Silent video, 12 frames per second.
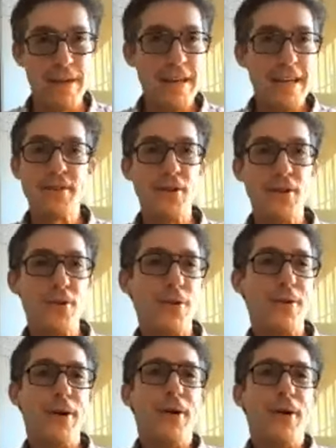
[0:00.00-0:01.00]
It's
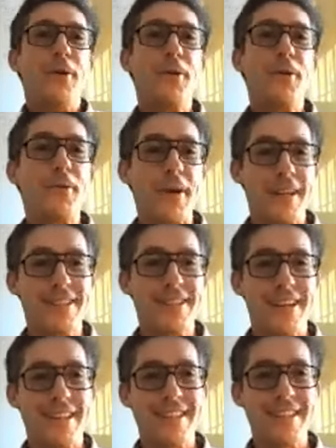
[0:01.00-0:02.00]
all quite
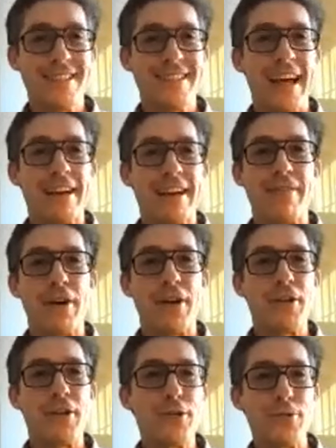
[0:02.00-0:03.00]
exciting because it's out of our
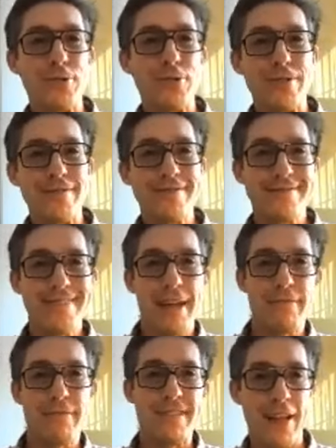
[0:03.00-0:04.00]
usual
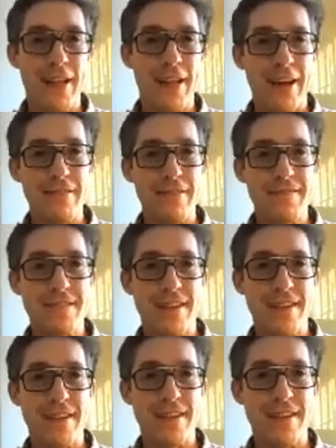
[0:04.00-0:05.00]
everyday life.
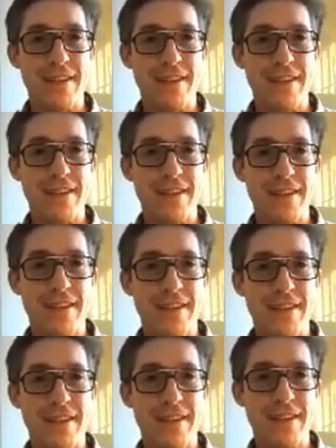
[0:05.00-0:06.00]
So
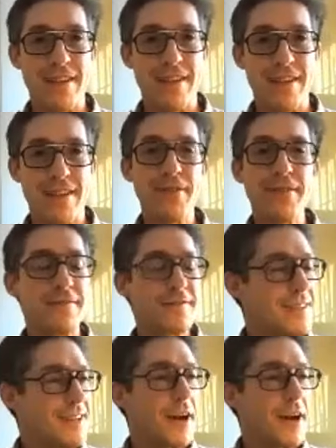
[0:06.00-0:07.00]

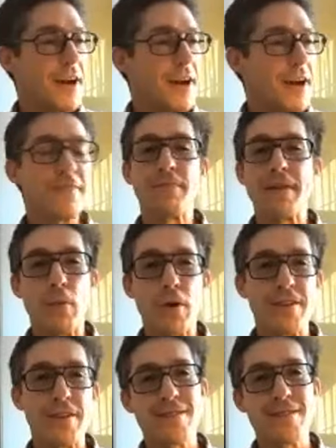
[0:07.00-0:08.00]
you sort of,
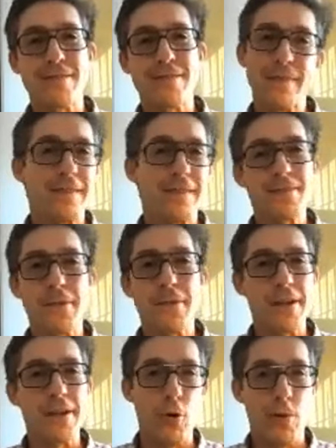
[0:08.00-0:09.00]
after meeting one or
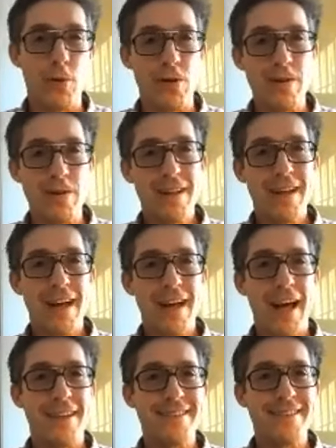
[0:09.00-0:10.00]
two, it sort of becomes quite
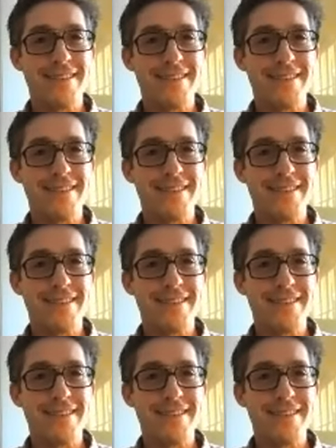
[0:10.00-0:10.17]
normal.